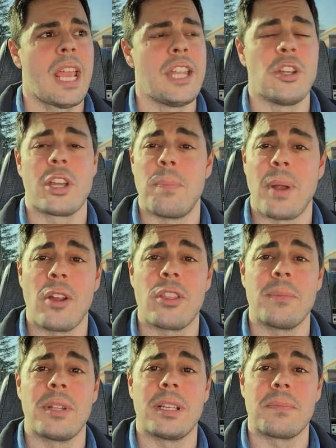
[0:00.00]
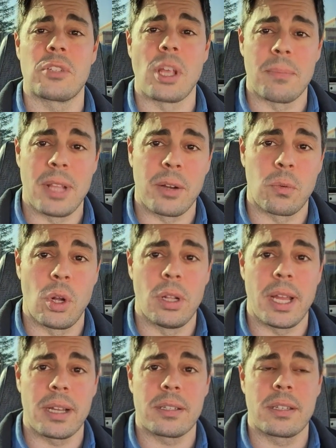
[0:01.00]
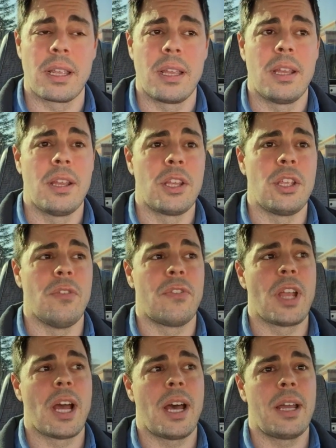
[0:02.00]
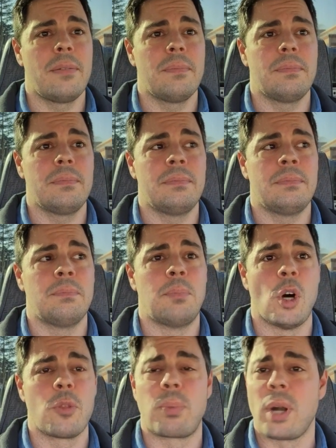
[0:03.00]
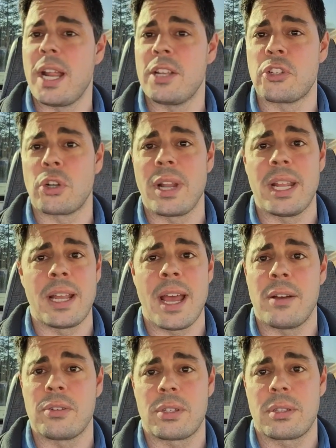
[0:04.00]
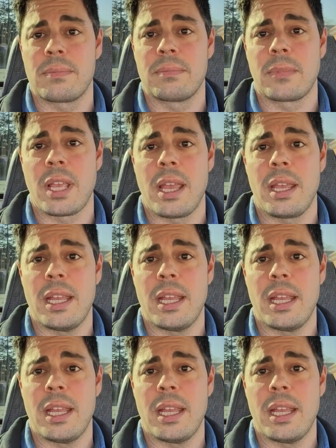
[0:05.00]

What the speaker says: you compare them to something like Rolex, you've got both brands are in-house, okay?